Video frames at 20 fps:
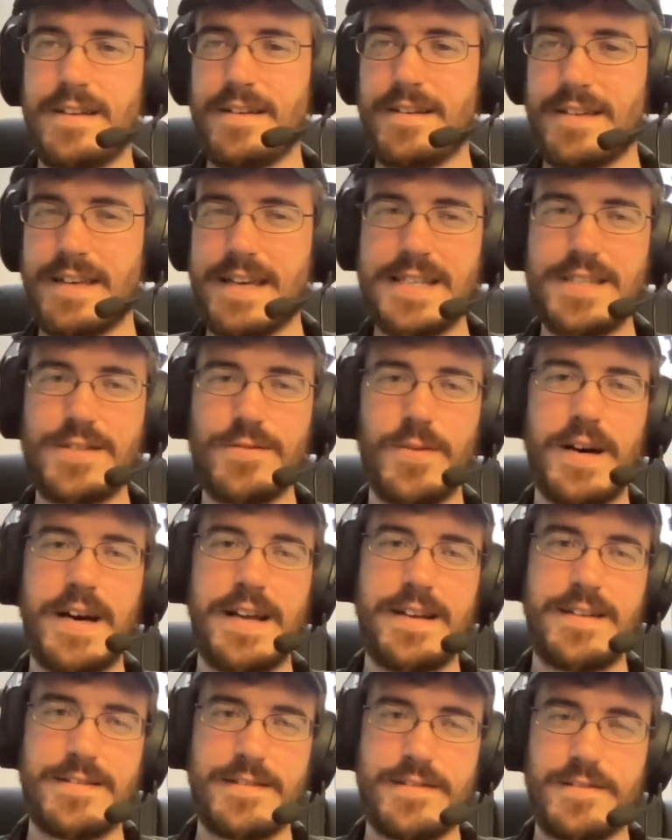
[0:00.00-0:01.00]
guess
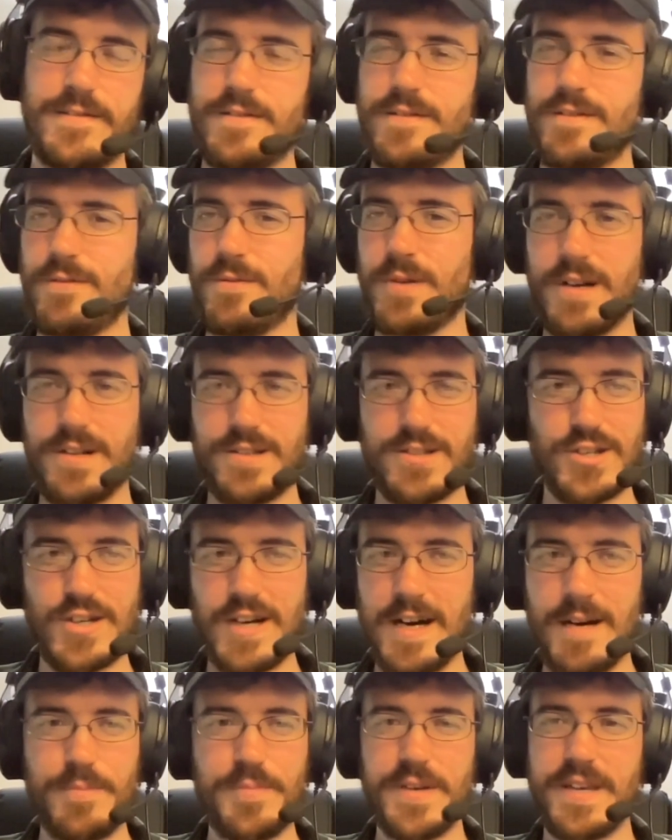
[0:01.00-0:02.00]
what? The world's
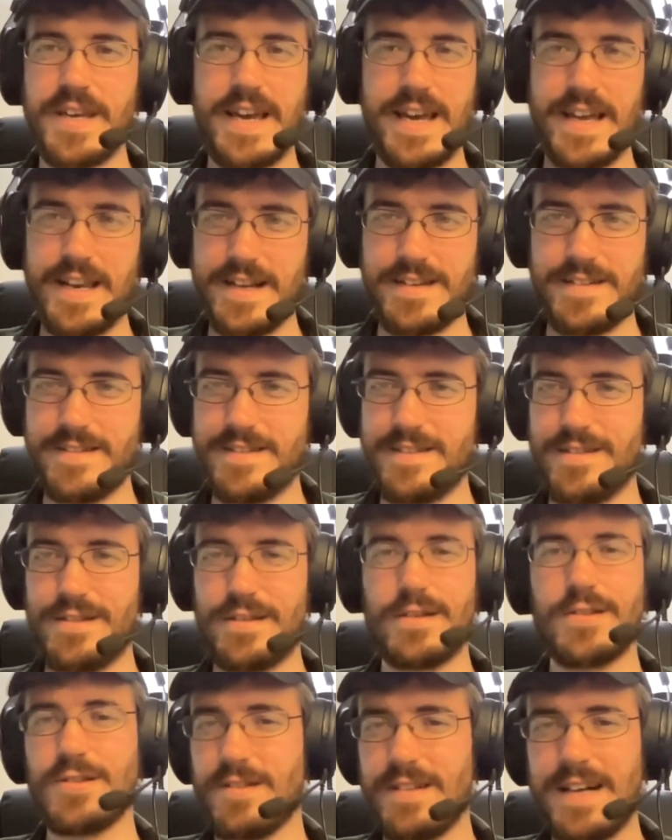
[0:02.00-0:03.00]
complicated.
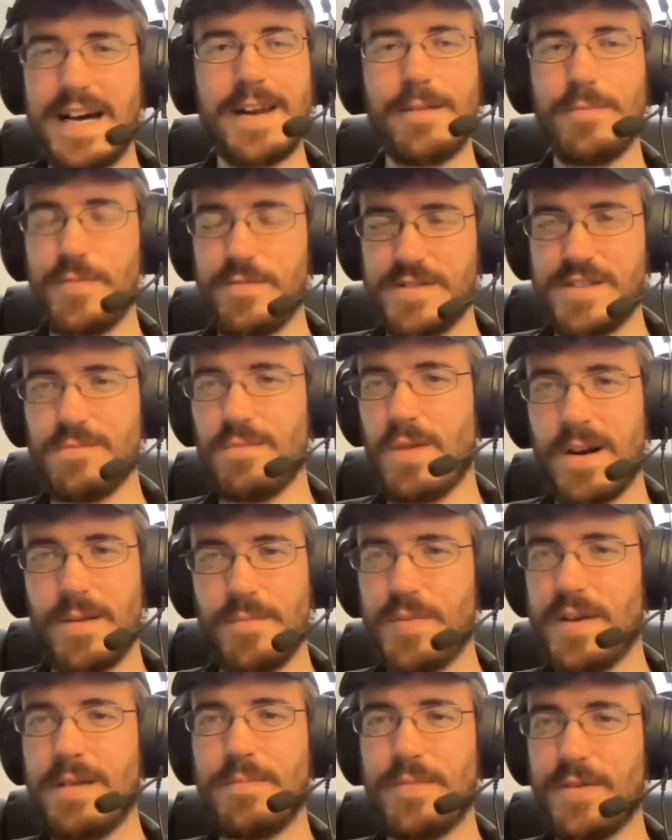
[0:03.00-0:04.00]
There's a lot of smart
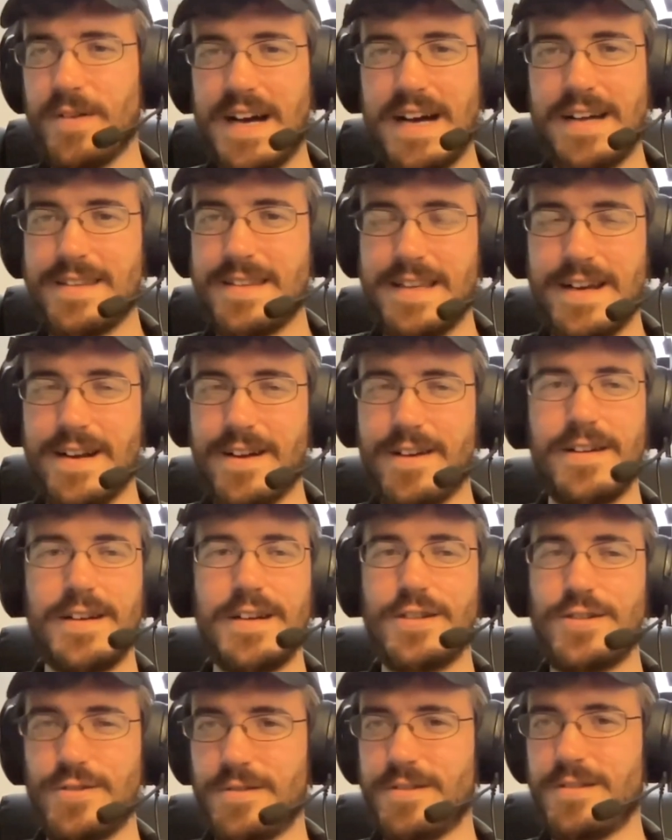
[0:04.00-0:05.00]
people out there
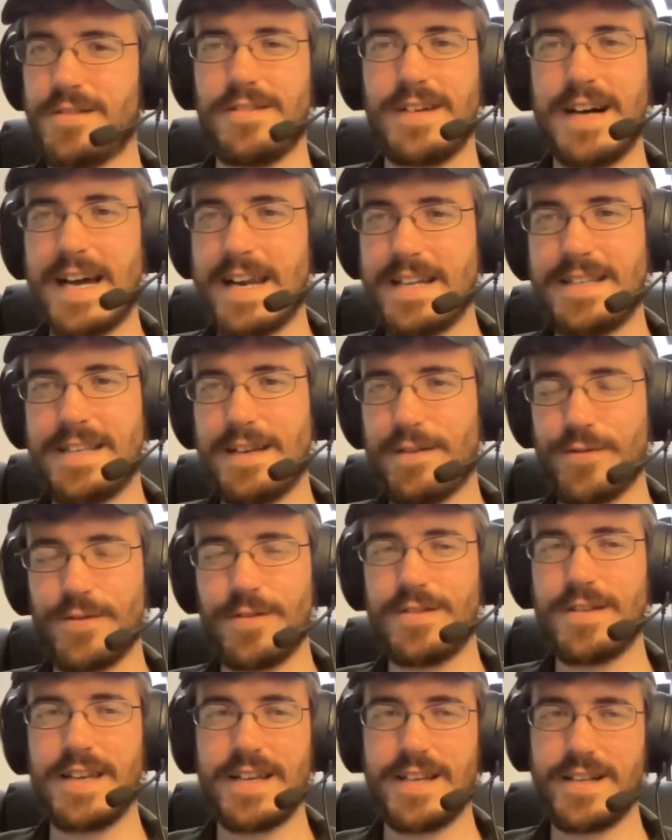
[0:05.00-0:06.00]
doing a lot of
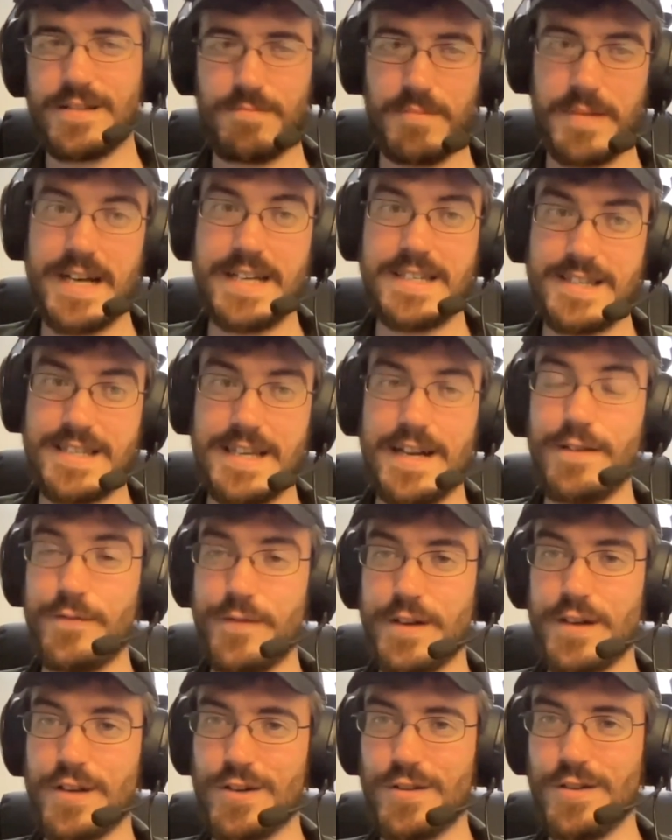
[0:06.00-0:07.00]
different things, myself
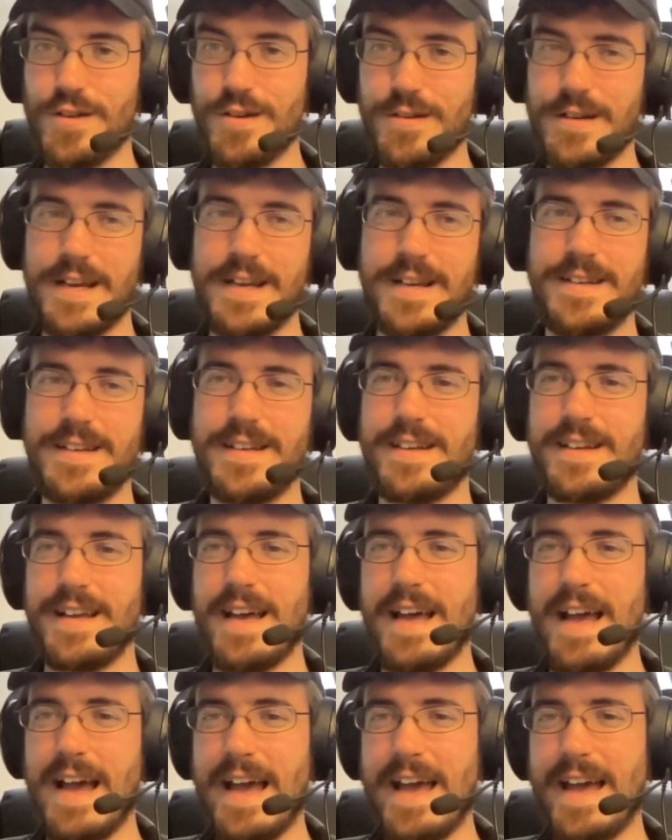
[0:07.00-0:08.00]
included,
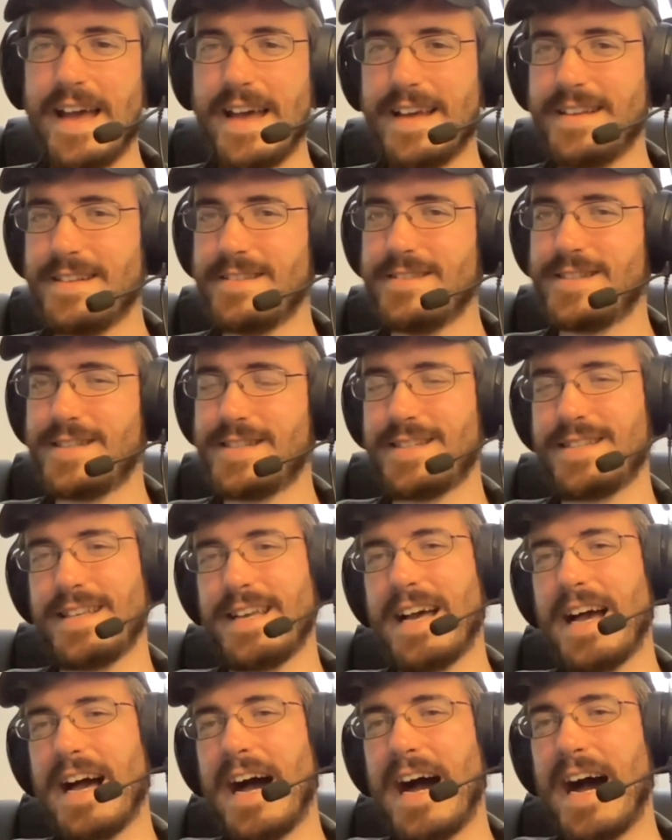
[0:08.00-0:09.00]
and
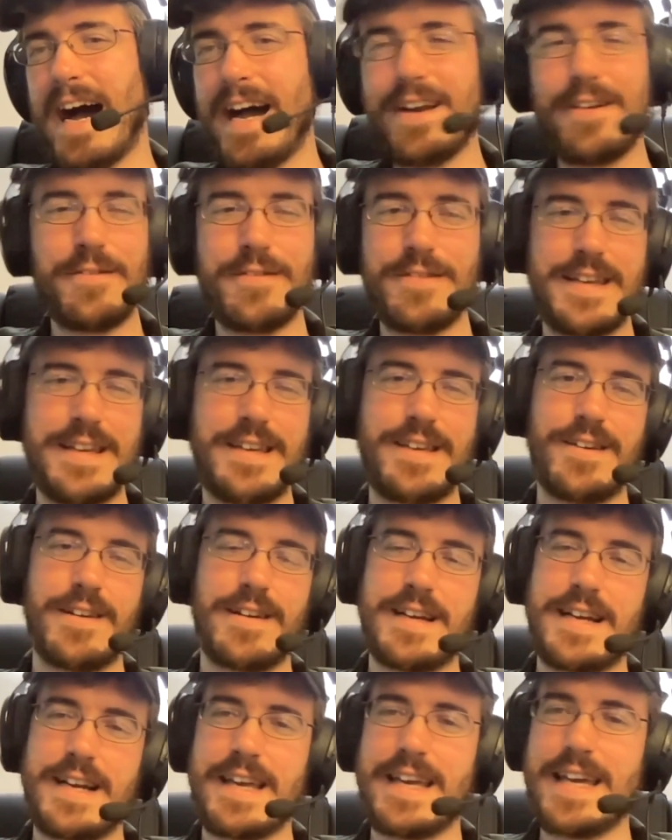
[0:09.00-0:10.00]
I don't think you're
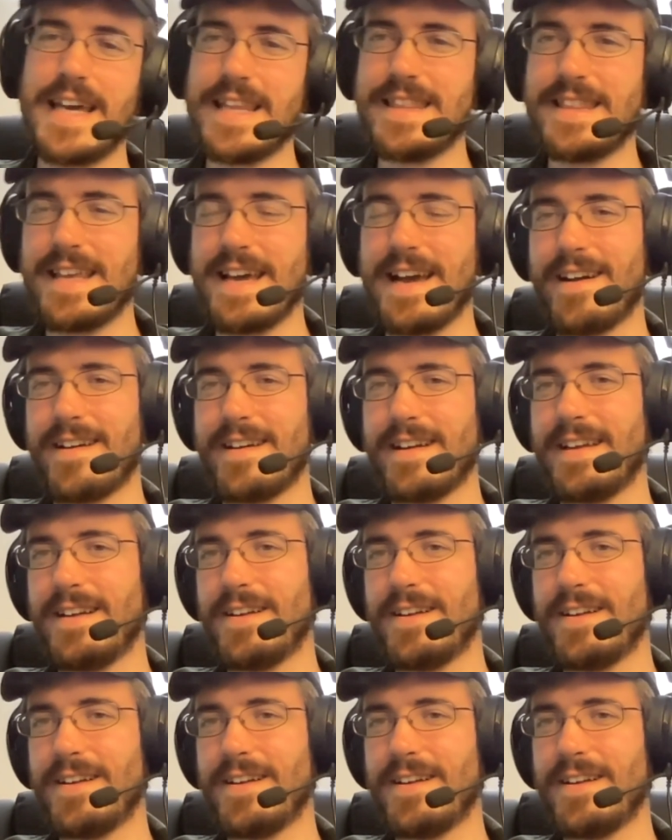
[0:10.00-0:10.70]
going to get there.